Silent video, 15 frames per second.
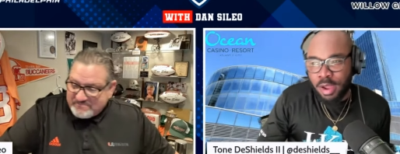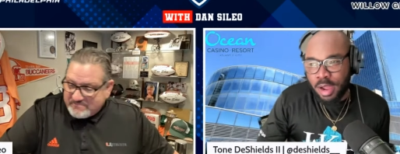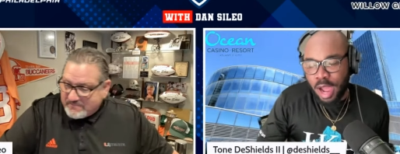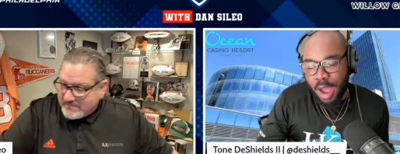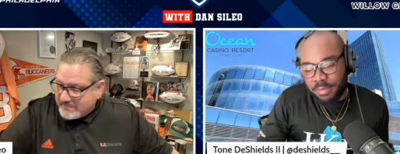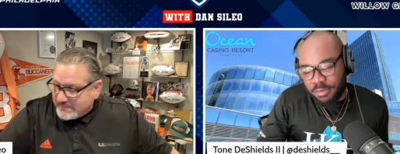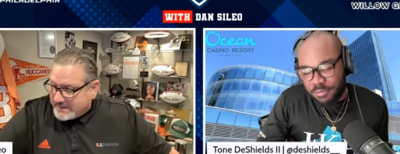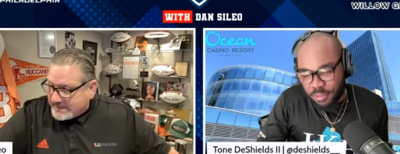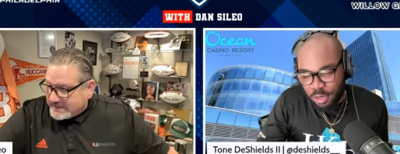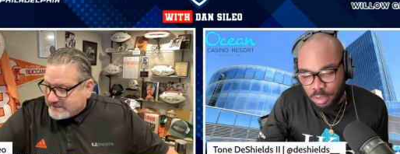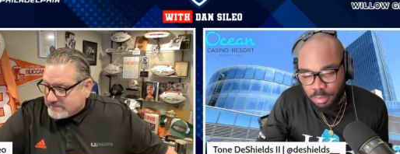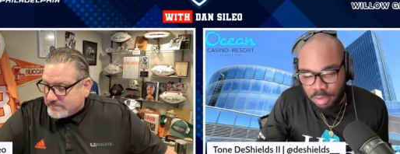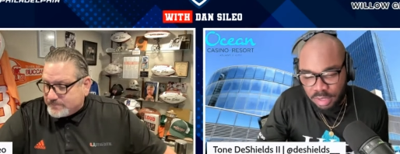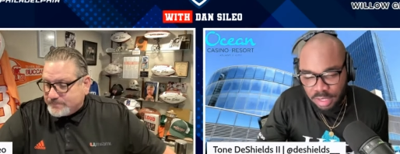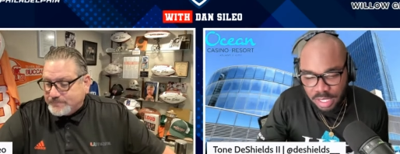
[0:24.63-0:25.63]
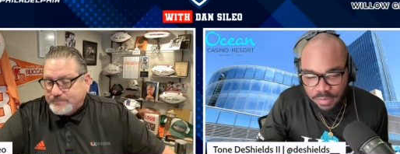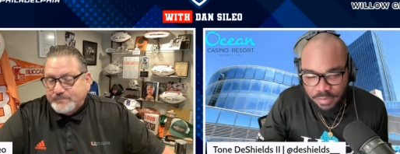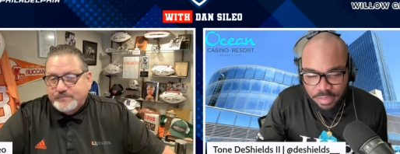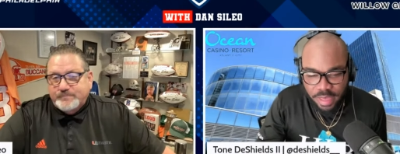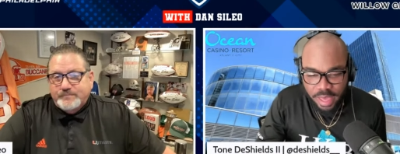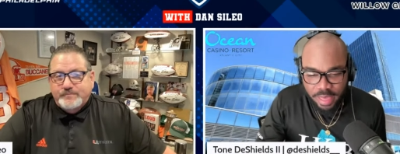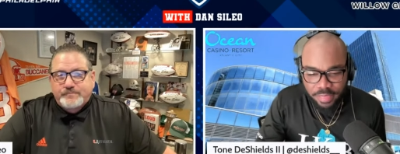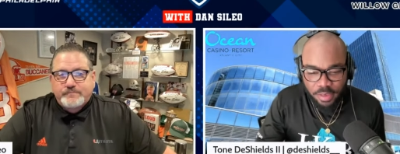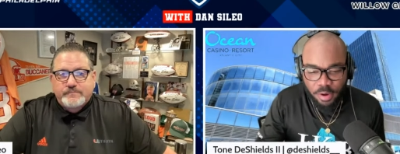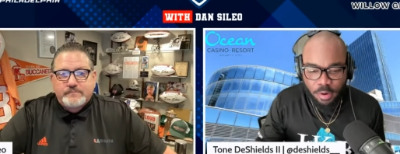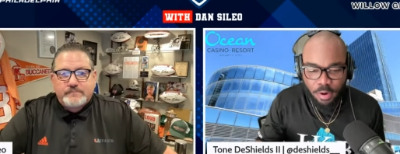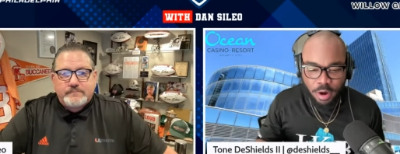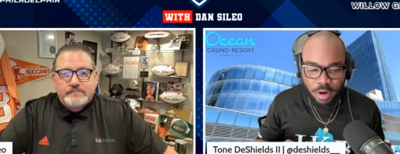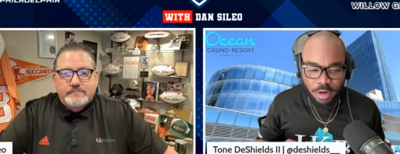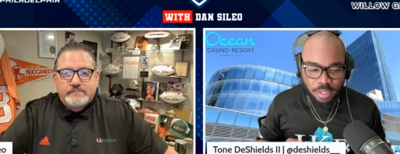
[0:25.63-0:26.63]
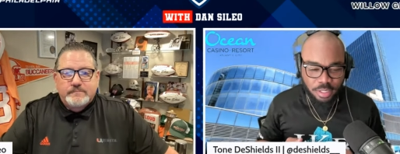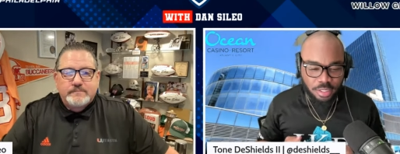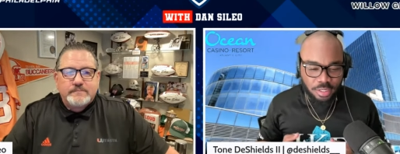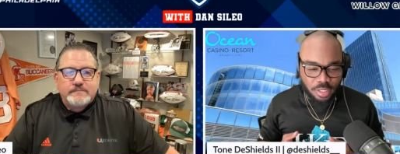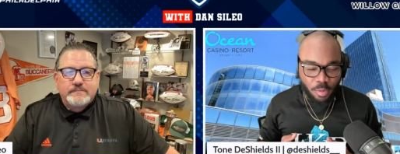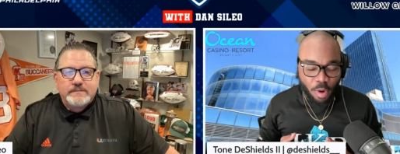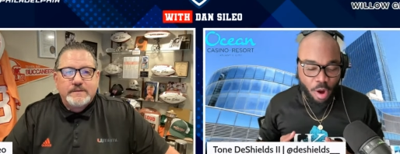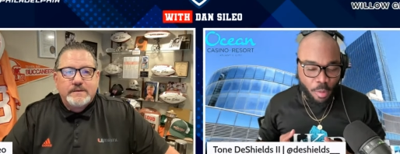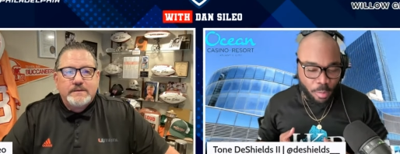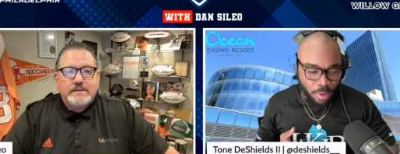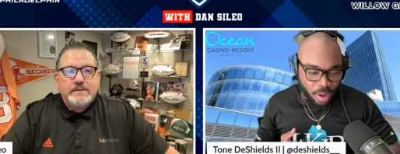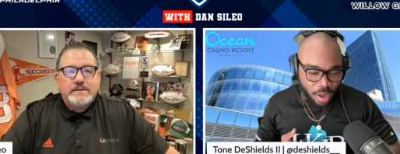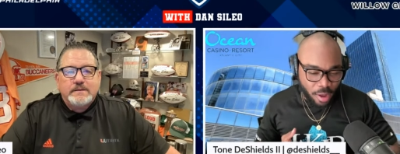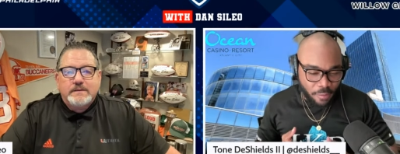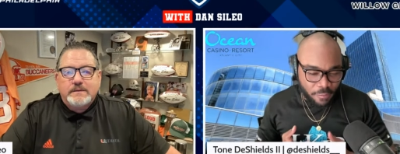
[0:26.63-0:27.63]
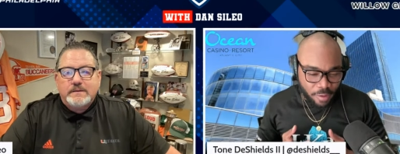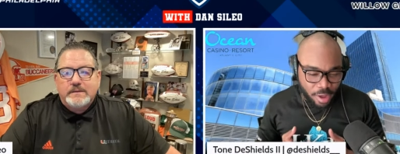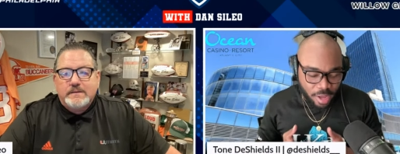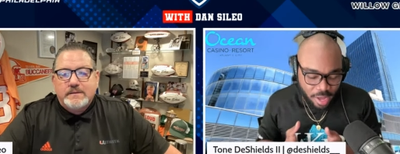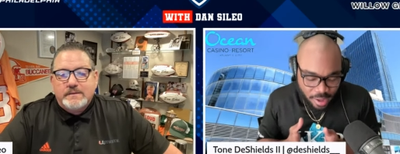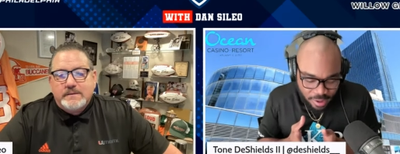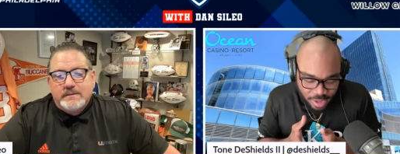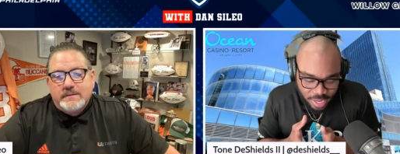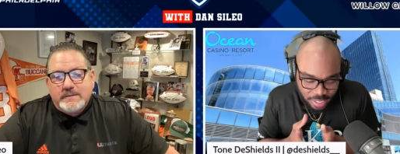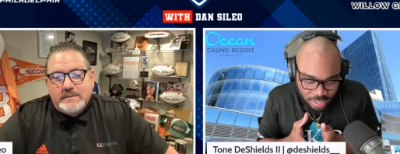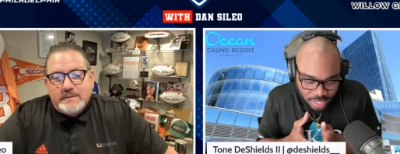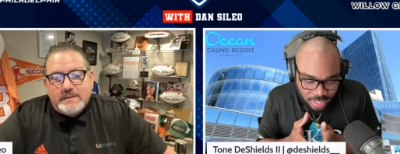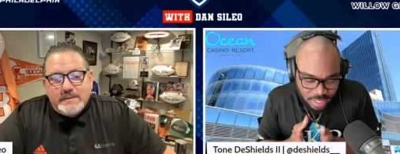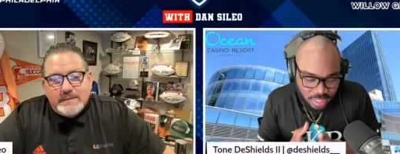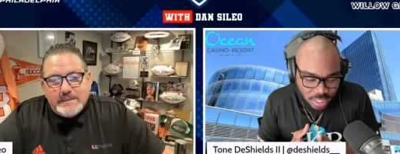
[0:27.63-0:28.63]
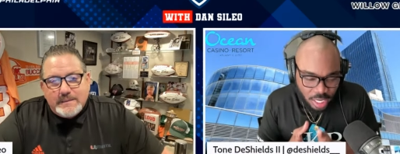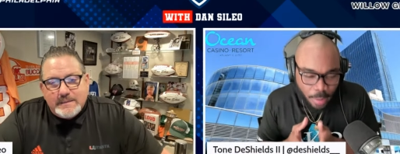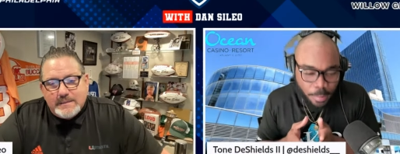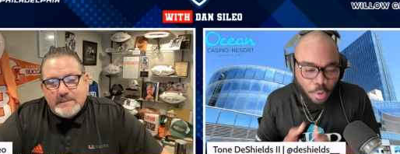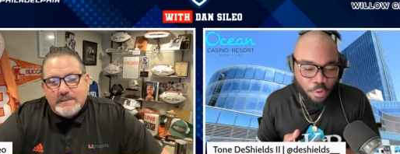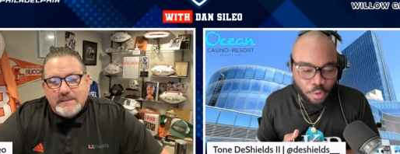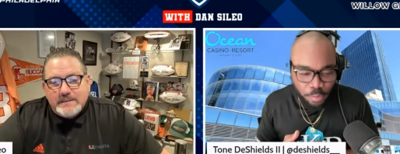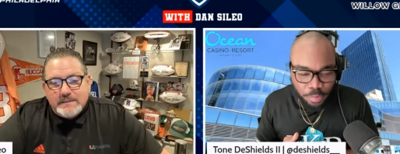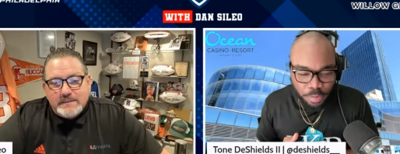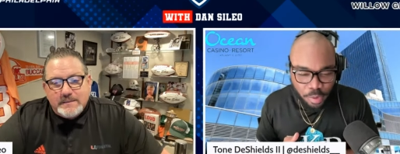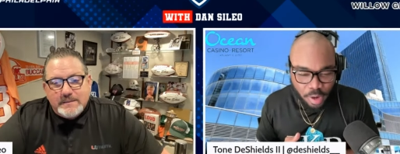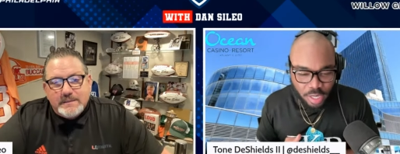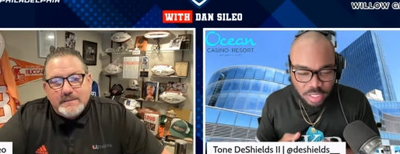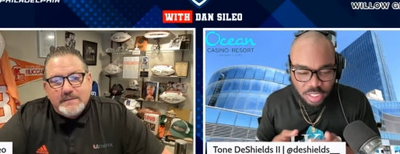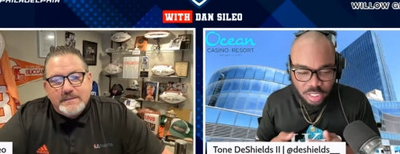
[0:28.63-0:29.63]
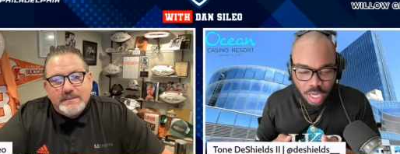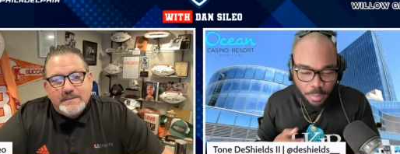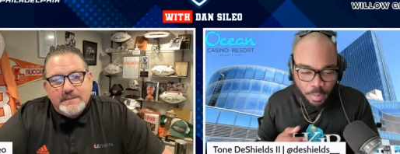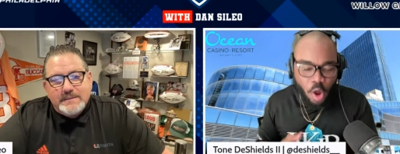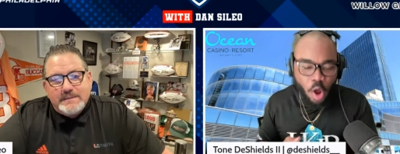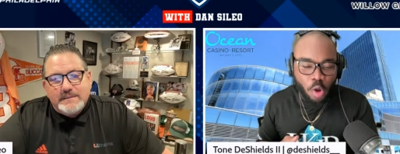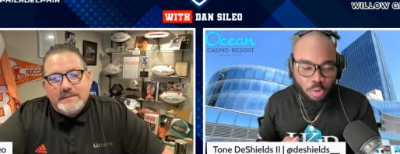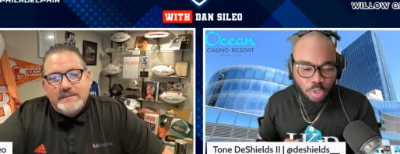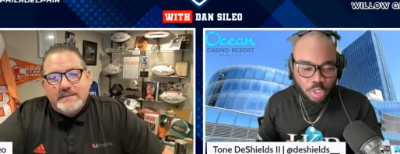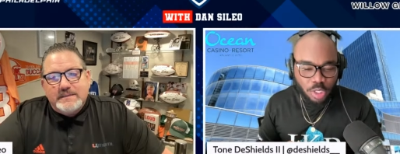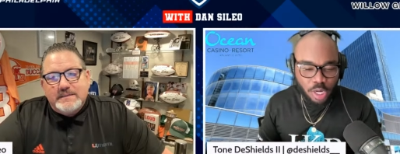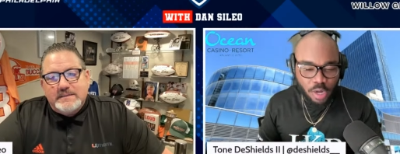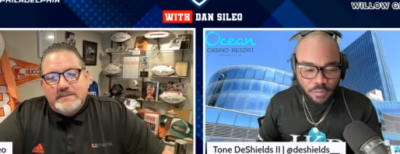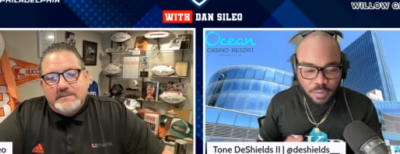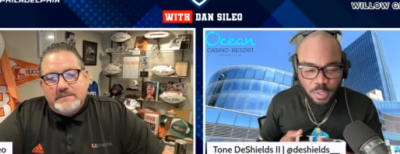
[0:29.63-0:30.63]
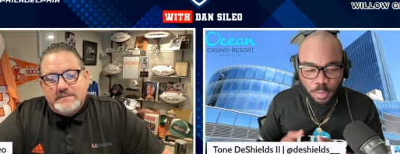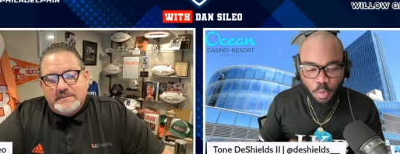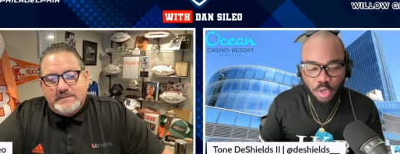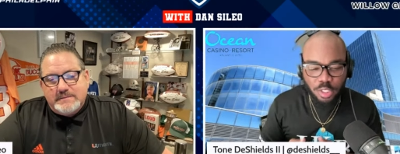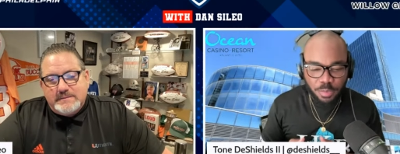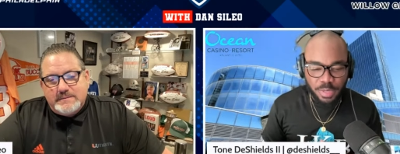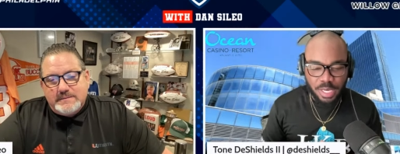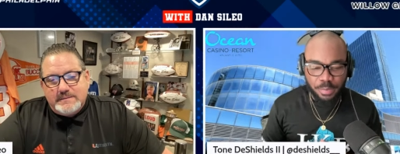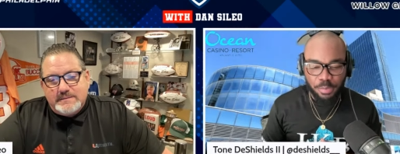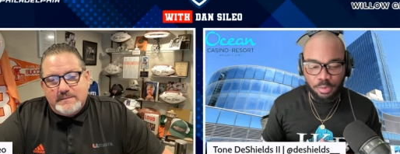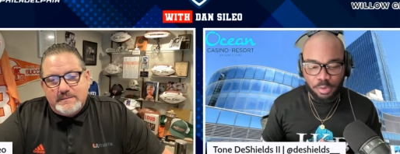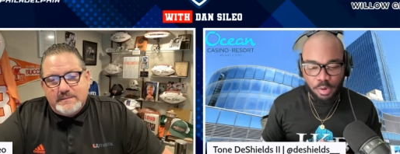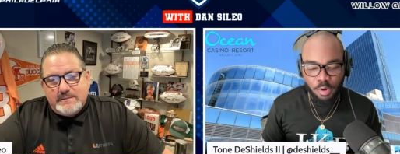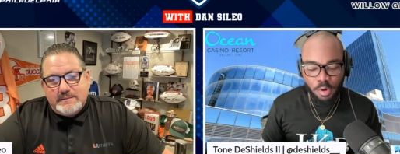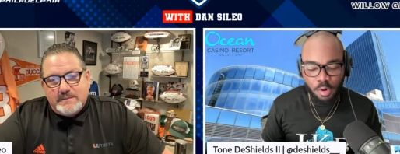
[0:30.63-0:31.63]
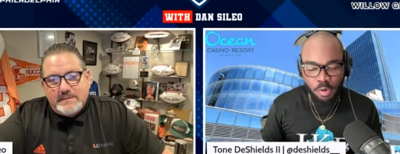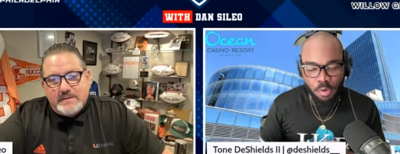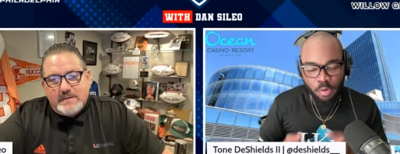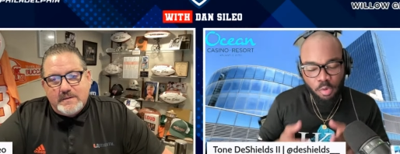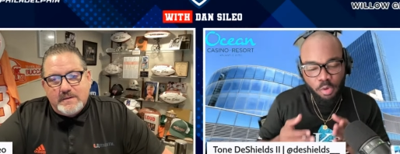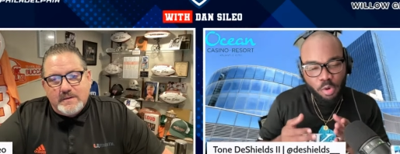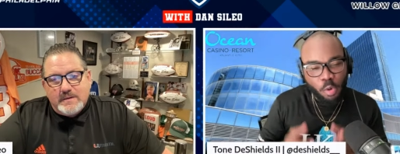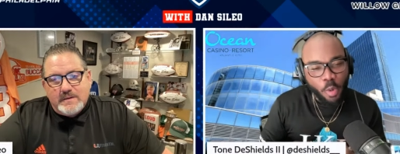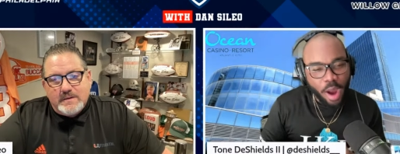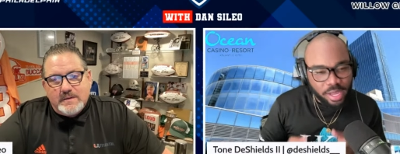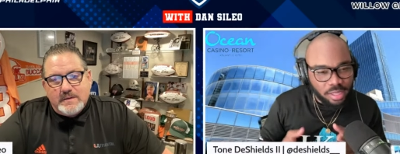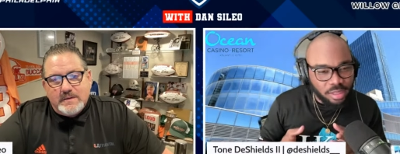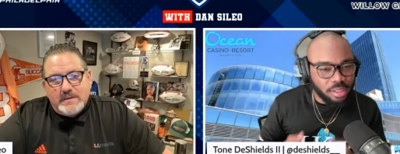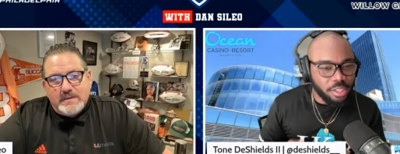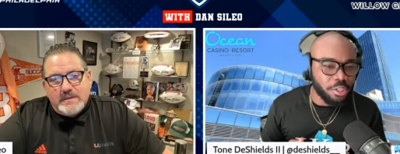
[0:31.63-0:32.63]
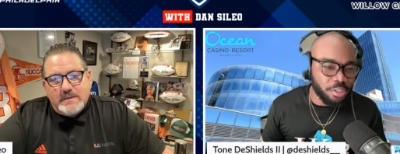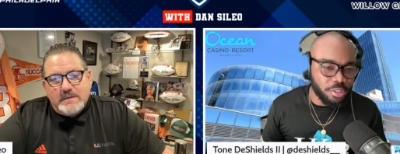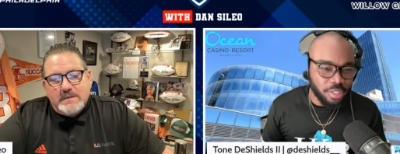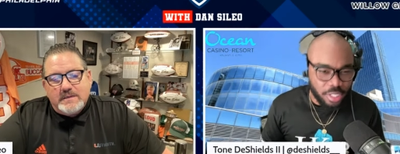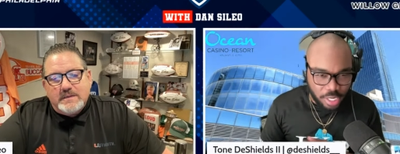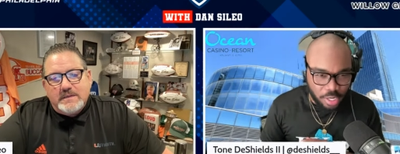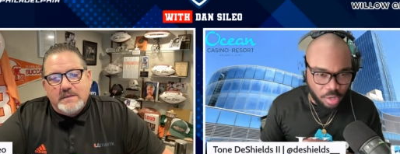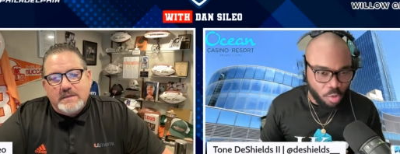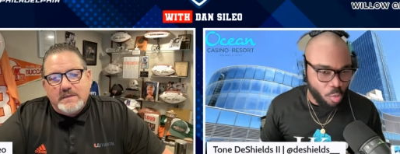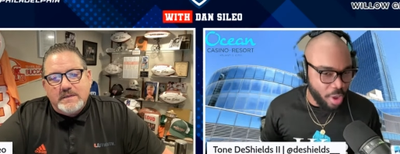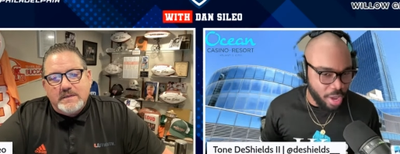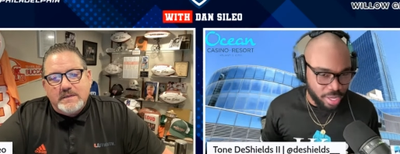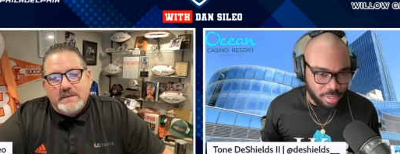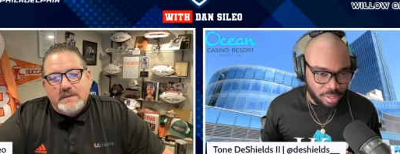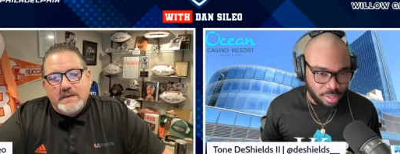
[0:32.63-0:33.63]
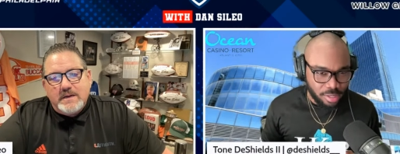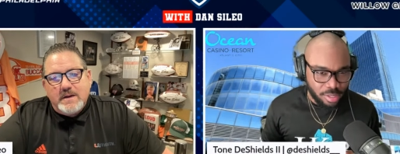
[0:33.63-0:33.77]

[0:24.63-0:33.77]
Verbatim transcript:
Speaker 1: I'm a firm believer that there are there are a, a, a, a subgroup a subculture of sports people who quite literally couldn't wait